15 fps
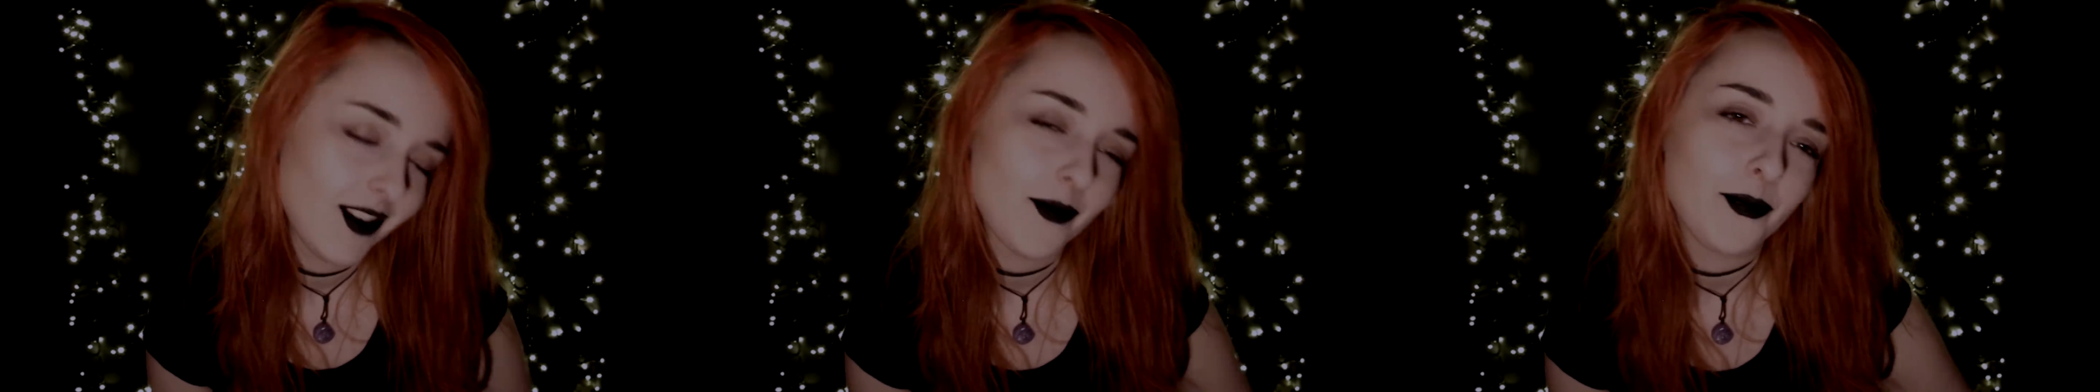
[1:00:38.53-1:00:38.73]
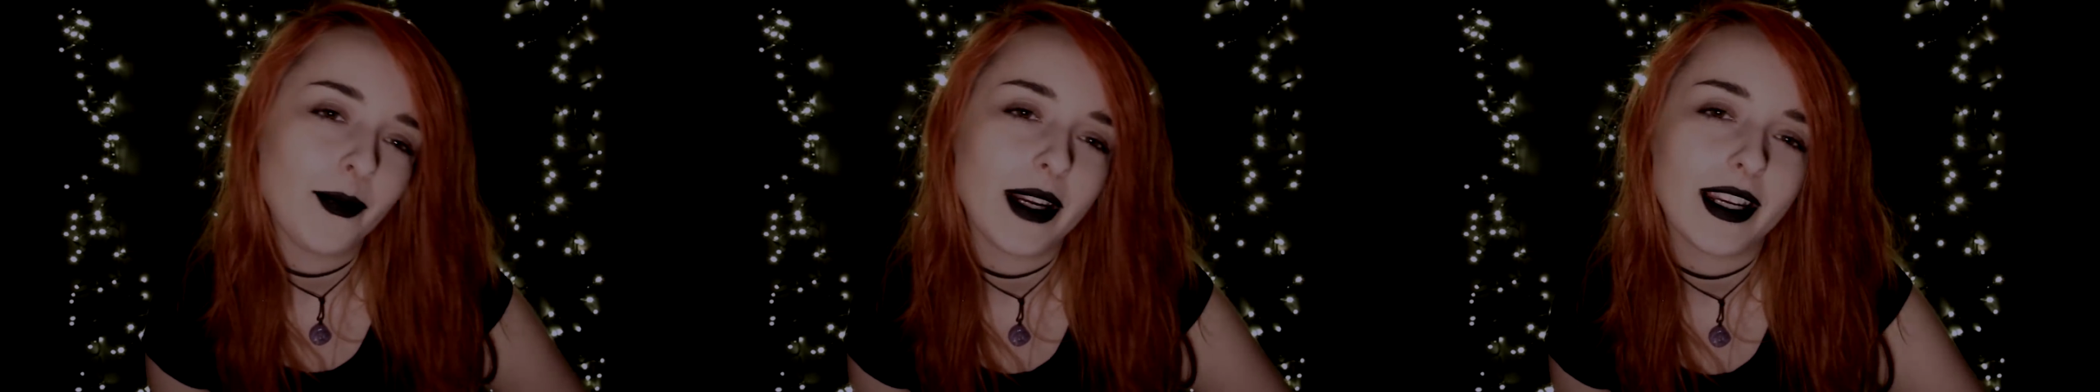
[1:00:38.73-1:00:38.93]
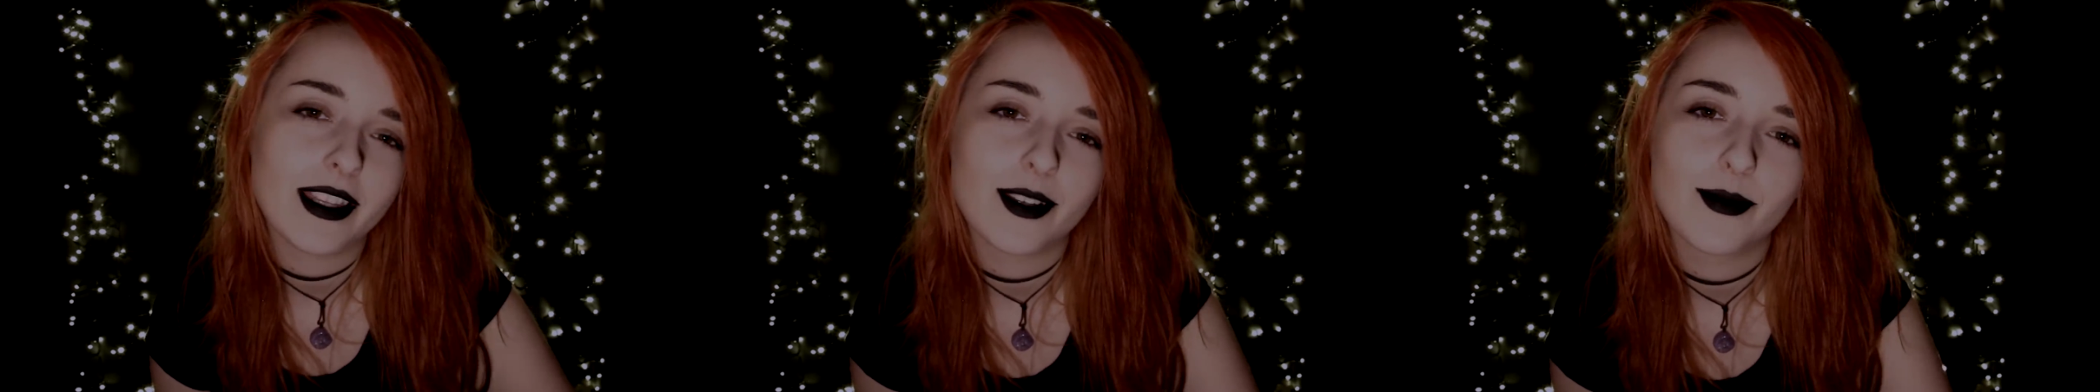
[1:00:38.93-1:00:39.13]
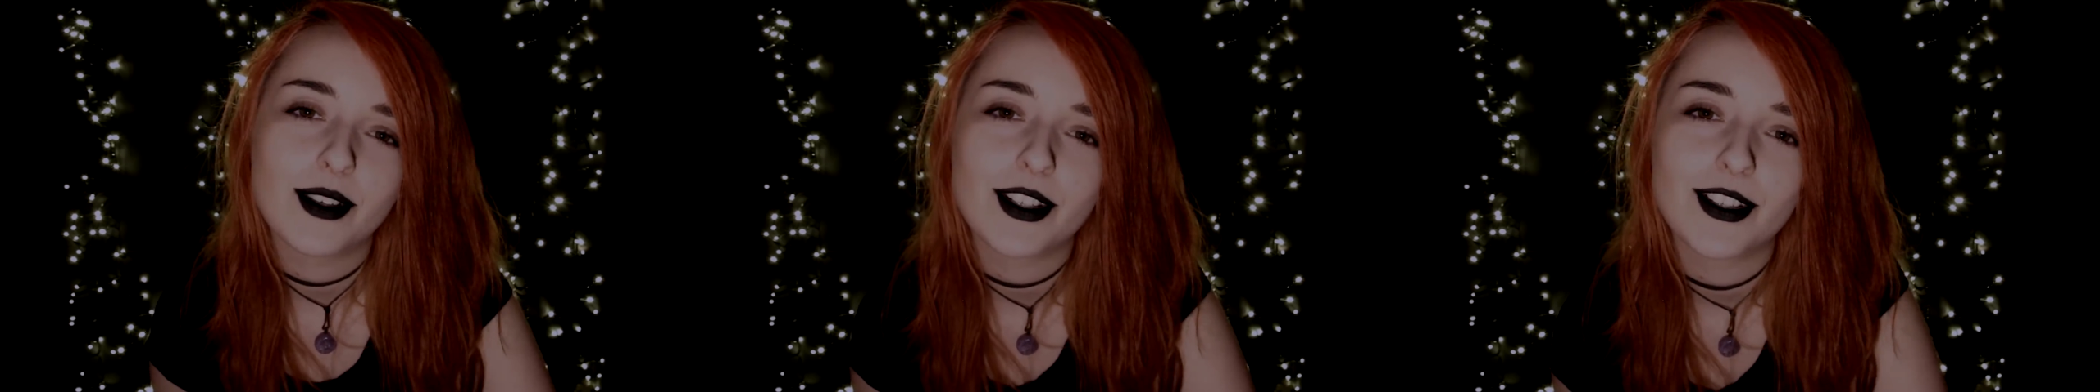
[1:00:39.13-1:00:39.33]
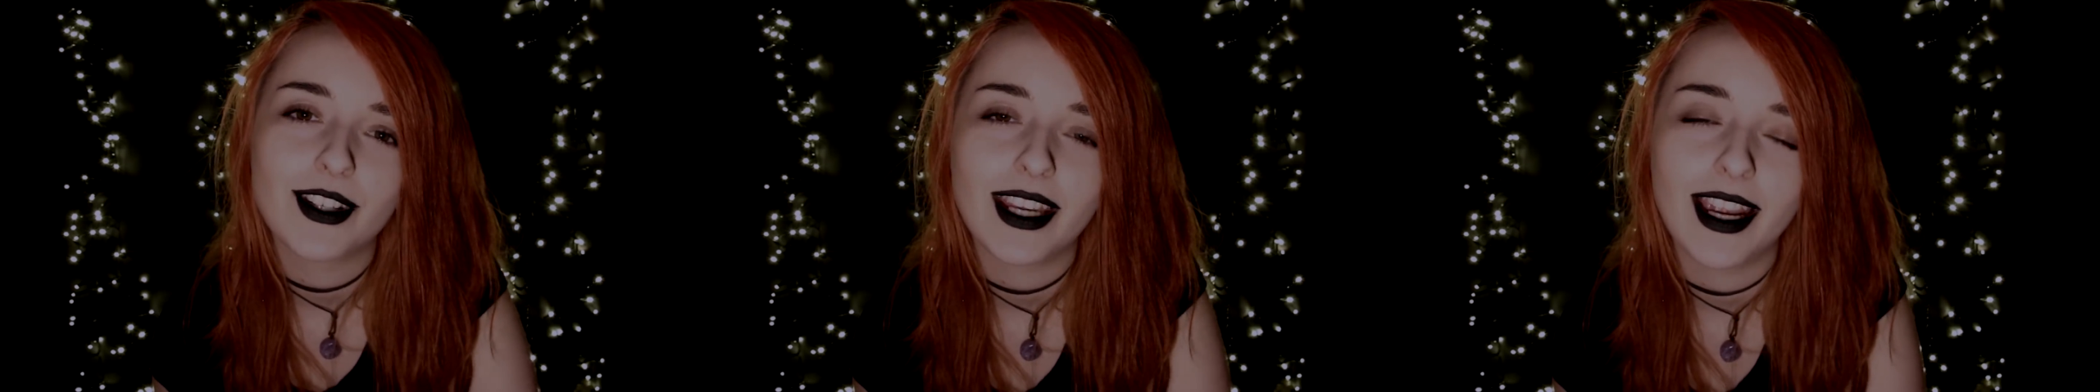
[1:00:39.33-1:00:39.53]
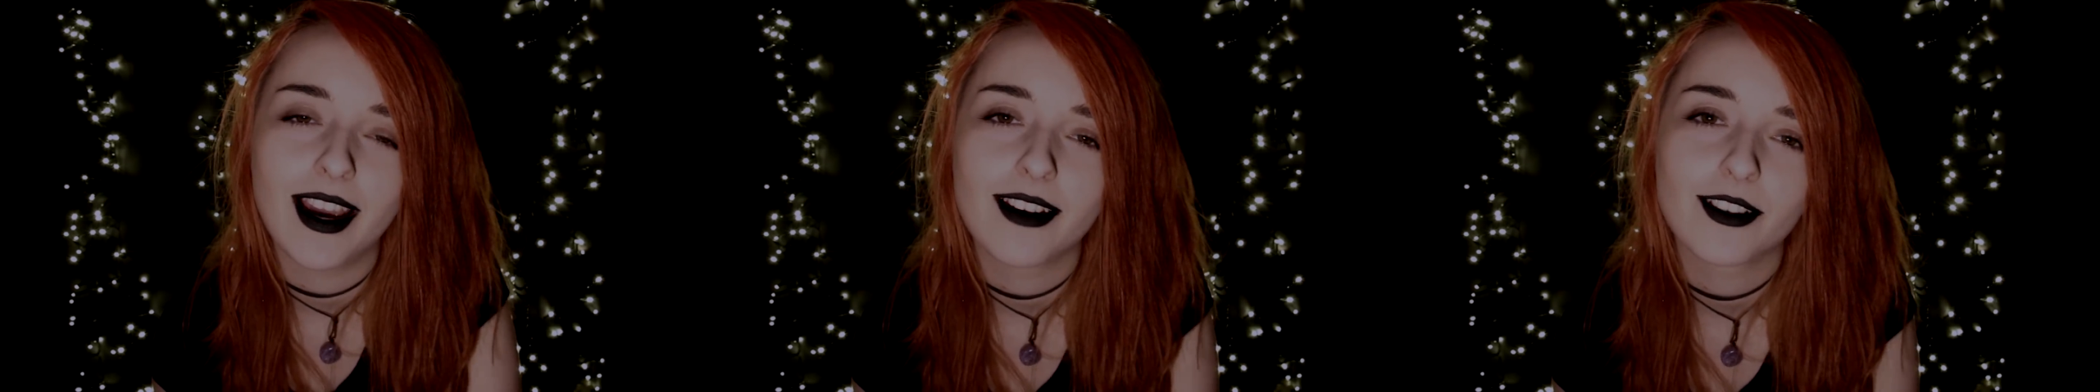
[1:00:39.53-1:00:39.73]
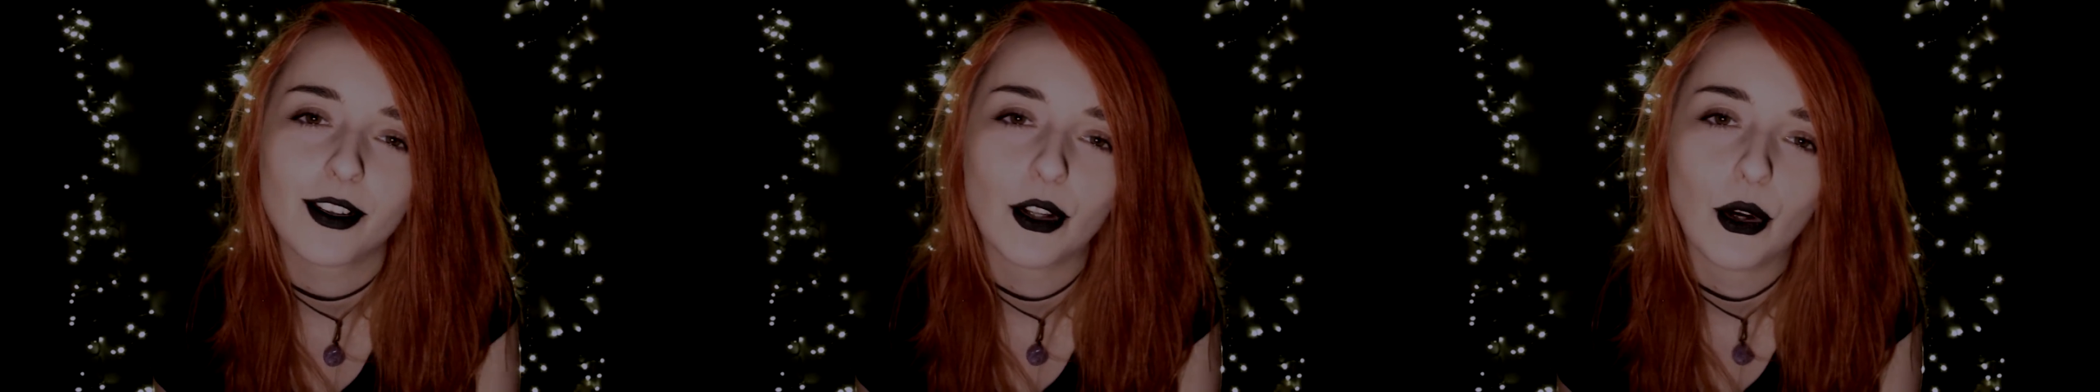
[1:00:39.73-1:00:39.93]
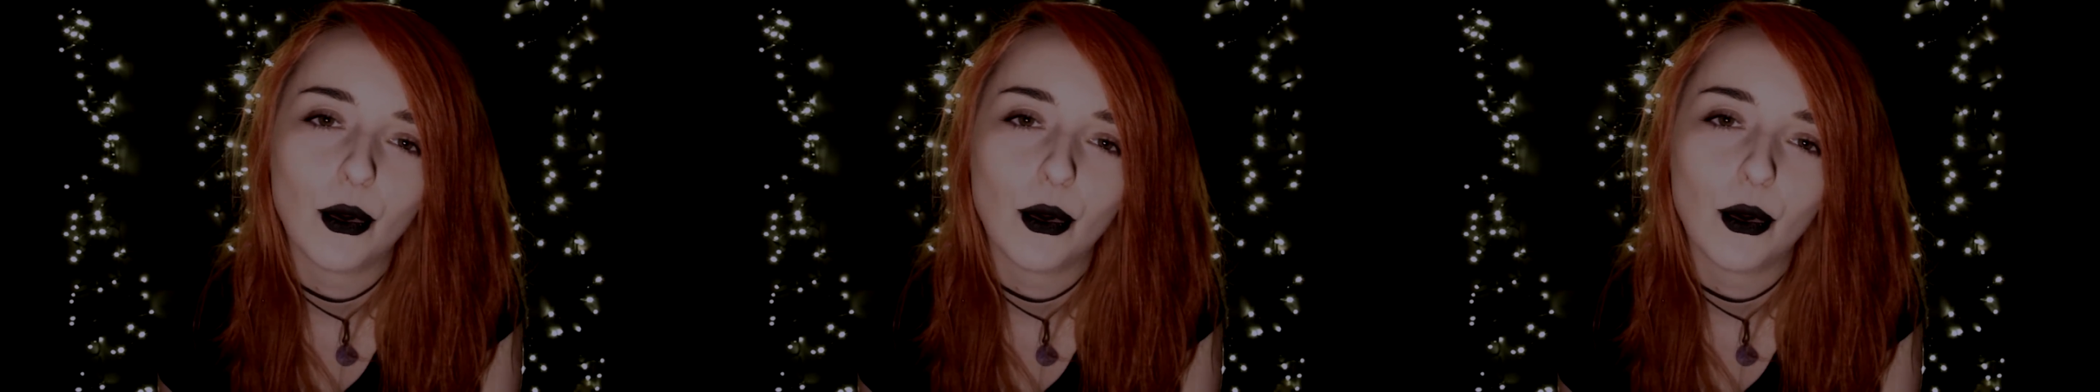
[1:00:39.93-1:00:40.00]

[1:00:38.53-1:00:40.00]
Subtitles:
and make them into candle